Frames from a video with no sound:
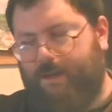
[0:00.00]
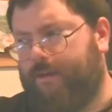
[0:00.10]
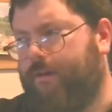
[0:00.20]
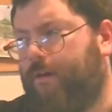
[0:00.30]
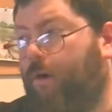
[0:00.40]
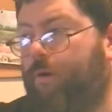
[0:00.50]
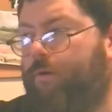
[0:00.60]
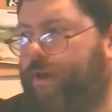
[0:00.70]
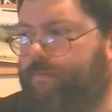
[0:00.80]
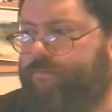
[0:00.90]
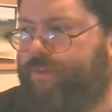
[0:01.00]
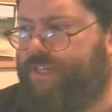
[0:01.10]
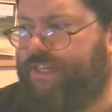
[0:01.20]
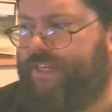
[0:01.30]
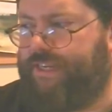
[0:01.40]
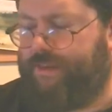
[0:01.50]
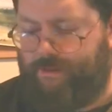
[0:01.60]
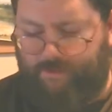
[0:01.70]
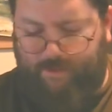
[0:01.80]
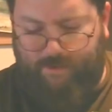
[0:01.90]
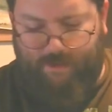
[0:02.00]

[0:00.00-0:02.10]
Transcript: OMG over.